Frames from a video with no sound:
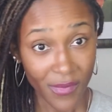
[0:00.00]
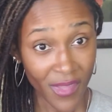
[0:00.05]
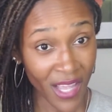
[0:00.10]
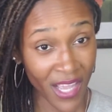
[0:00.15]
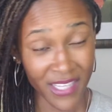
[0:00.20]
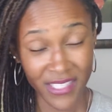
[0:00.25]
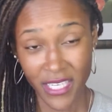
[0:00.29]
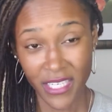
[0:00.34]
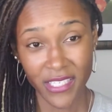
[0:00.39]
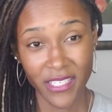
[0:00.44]

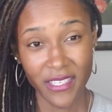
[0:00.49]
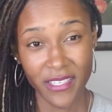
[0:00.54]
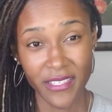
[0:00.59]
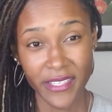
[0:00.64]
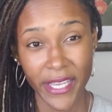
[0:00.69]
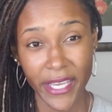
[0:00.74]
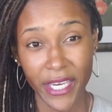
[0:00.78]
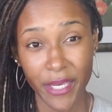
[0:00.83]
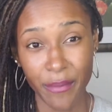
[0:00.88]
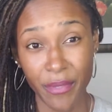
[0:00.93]
as I just
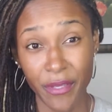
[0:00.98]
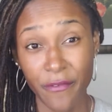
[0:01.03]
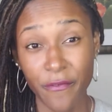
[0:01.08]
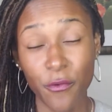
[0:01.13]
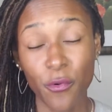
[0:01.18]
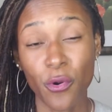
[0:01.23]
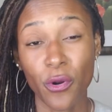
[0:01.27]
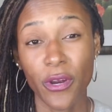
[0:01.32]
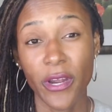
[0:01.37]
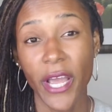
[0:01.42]
stated
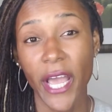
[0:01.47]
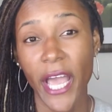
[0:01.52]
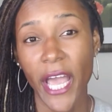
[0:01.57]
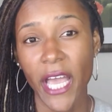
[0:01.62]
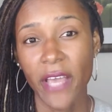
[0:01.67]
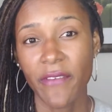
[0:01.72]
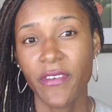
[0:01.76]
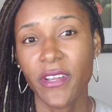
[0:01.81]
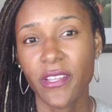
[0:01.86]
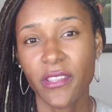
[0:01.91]
before,
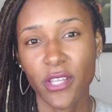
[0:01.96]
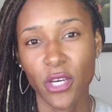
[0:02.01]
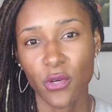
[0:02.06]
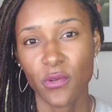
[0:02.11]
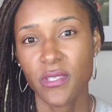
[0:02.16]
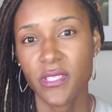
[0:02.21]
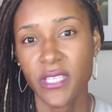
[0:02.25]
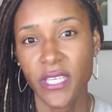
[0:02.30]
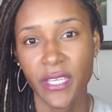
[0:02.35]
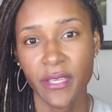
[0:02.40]
having
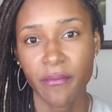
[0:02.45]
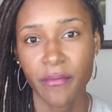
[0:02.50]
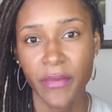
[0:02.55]
those team